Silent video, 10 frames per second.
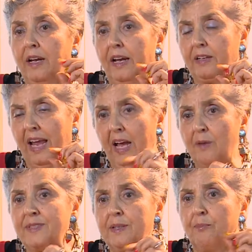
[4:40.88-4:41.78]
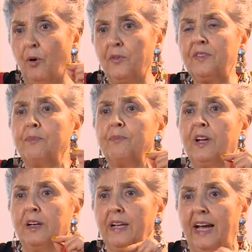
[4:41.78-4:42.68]
it helps both
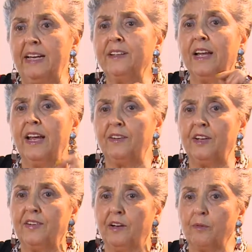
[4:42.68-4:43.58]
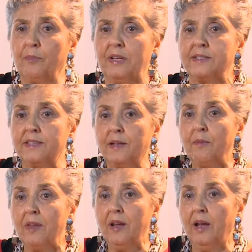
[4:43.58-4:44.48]
the client and the therapist.
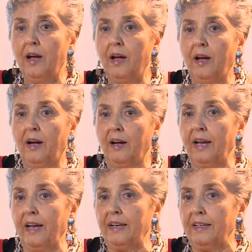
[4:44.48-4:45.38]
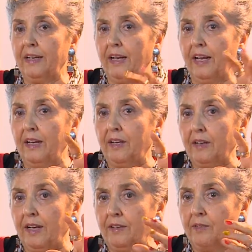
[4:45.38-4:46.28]
In
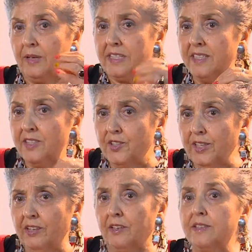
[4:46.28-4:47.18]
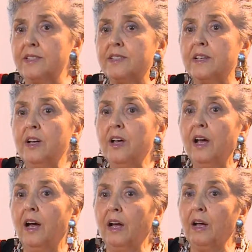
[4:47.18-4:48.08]
recent years,
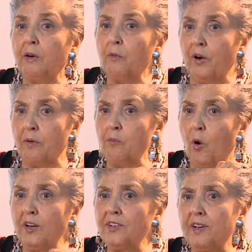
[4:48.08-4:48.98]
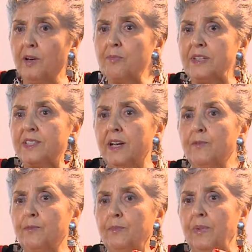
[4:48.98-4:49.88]
where more therapists have
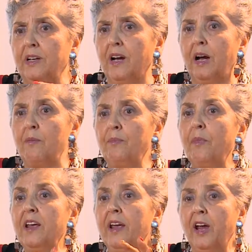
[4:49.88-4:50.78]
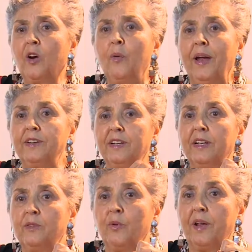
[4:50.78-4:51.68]
become
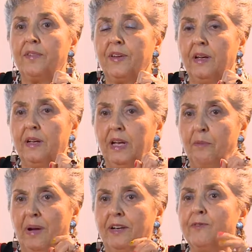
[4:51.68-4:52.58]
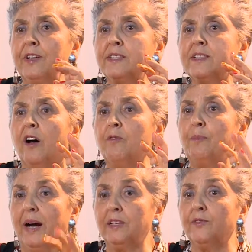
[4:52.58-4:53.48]
acquainted with the benefits of
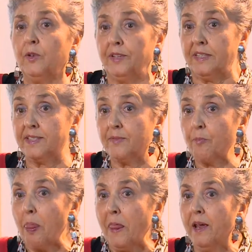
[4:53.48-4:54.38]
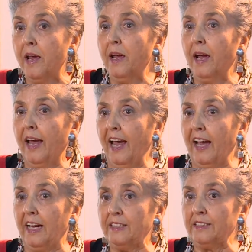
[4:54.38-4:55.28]
mindfulness.
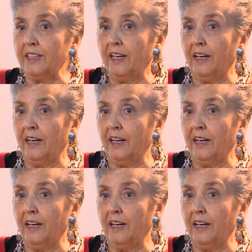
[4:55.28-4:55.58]
And